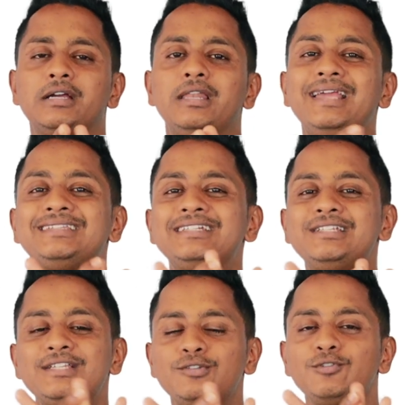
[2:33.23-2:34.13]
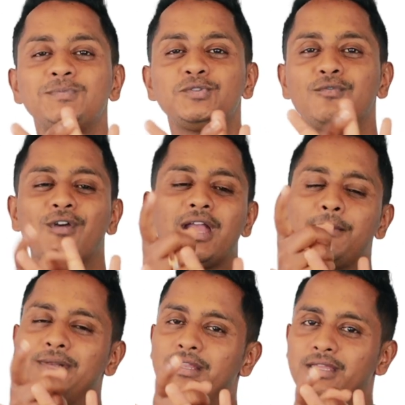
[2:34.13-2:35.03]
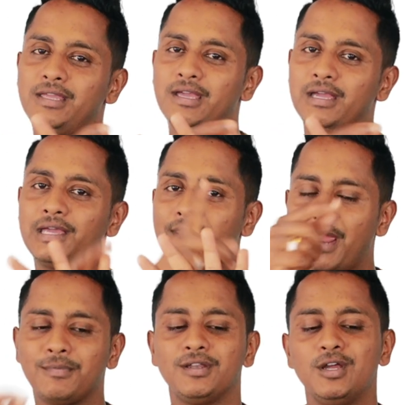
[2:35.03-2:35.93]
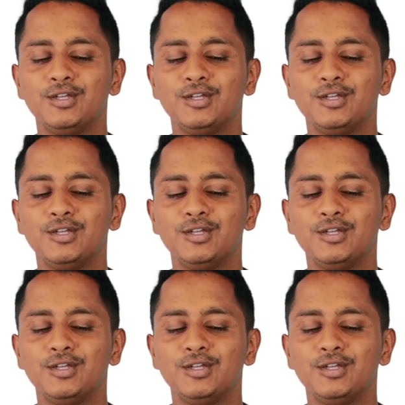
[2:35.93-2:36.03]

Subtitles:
Lexical resource means vocabulary, grammar.